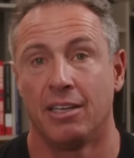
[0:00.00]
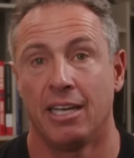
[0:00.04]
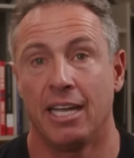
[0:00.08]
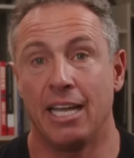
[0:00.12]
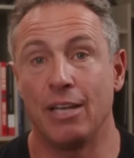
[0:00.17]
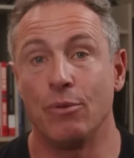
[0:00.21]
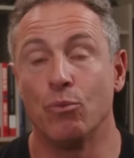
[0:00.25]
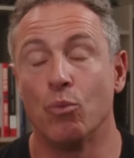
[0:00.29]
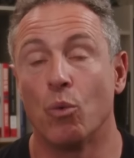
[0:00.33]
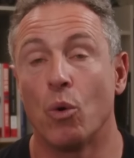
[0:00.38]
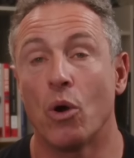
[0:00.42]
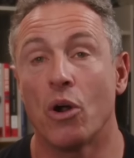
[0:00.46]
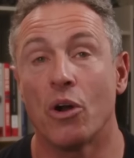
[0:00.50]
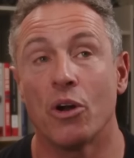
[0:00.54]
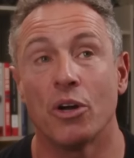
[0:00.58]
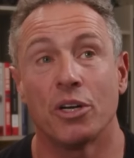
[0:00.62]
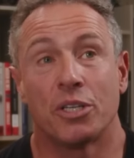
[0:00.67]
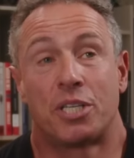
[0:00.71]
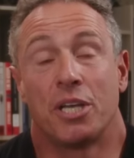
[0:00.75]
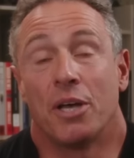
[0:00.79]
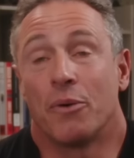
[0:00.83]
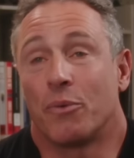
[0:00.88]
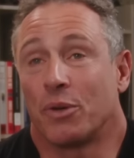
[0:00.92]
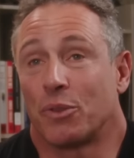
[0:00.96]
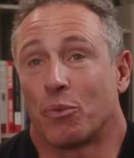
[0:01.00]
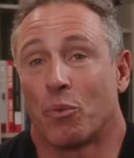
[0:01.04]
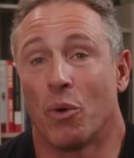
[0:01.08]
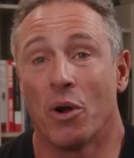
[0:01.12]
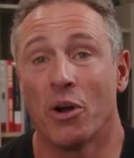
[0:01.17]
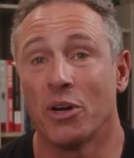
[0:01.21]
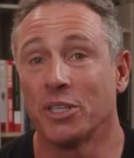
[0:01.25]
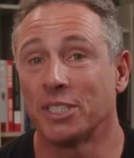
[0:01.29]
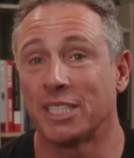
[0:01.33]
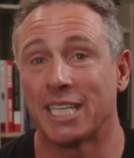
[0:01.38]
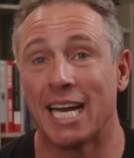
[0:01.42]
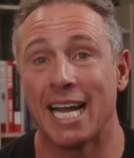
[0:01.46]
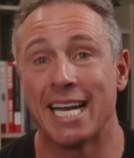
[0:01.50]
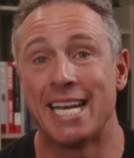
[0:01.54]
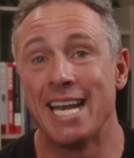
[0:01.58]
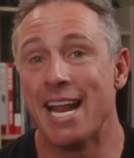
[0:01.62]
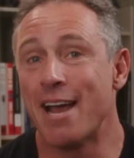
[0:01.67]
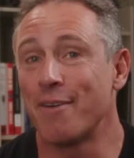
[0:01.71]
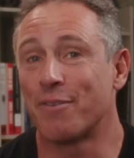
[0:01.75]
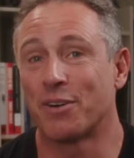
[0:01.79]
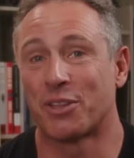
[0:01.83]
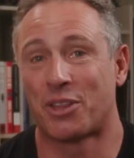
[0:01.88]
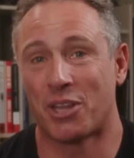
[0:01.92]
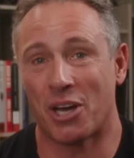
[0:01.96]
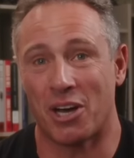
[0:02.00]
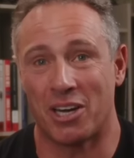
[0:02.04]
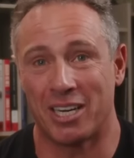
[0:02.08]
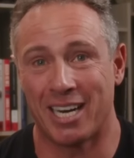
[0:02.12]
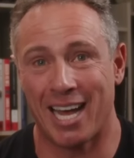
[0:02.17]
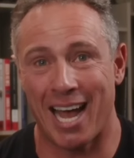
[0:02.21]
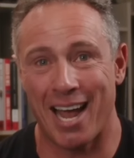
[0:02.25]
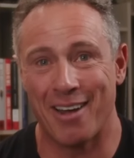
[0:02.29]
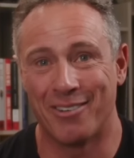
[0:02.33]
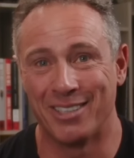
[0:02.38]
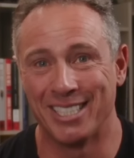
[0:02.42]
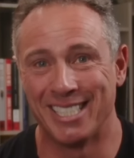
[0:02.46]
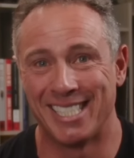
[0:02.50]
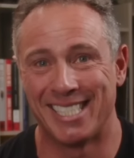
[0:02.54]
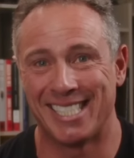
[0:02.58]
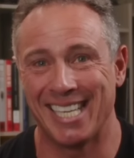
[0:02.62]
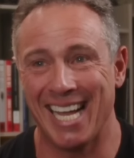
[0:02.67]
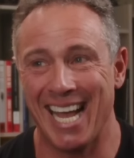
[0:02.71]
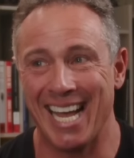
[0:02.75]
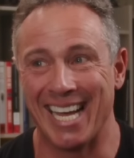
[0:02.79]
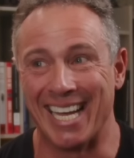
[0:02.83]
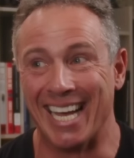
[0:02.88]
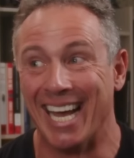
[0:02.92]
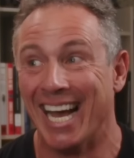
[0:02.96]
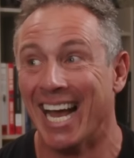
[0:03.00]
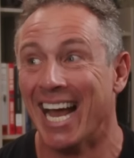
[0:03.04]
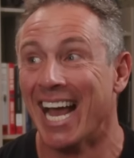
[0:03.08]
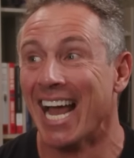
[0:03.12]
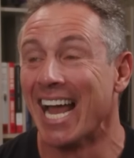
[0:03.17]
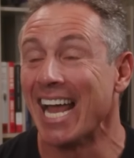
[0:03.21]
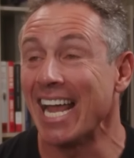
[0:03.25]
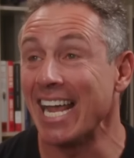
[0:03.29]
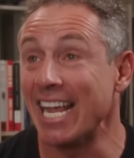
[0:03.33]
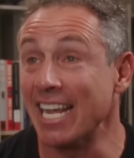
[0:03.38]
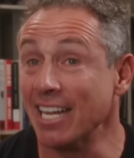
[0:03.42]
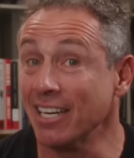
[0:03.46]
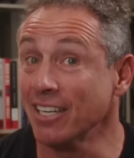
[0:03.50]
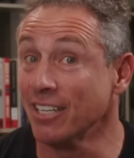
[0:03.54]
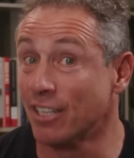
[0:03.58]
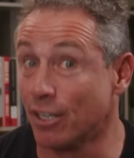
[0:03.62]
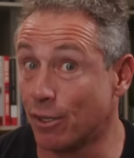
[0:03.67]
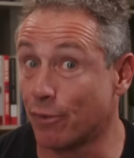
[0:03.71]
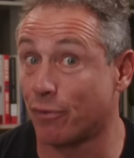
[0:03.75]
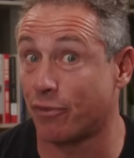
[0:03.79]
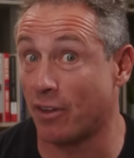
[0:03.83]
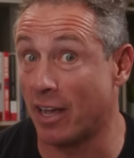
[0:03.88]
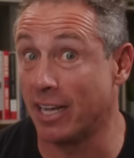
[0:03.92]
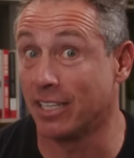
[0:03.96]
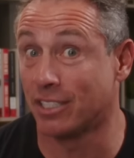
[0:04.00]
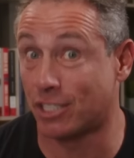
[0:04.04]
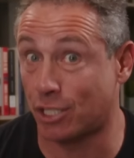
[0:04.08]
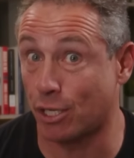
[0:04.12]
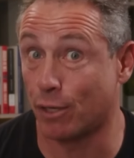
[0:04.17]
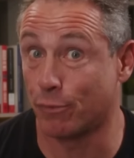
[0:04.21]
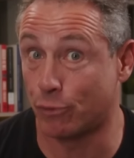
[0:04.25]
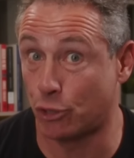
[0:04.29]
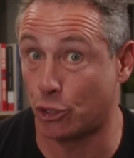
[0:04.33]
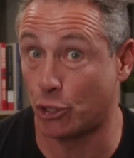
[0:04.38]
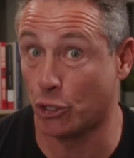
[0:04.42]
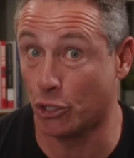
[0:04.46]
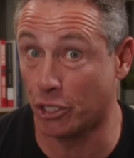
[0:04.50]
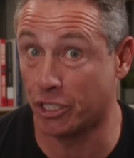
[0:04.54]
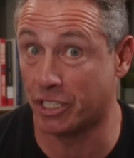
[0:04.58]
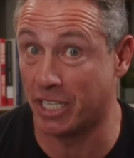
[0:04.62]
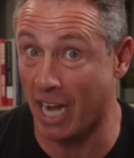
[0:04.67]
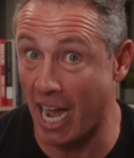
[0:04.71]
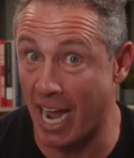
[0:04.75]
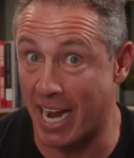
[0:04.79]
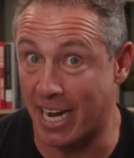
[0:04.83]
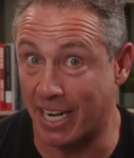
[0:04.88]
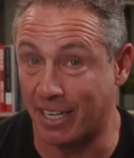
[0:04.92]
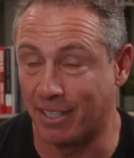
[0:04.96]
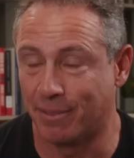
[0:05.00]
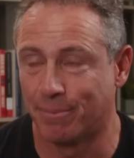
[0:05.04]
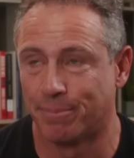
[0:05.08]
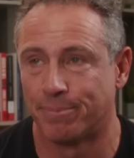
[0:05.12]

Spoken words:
in words, with words that I never thought I would say, in defense of Suge Knight,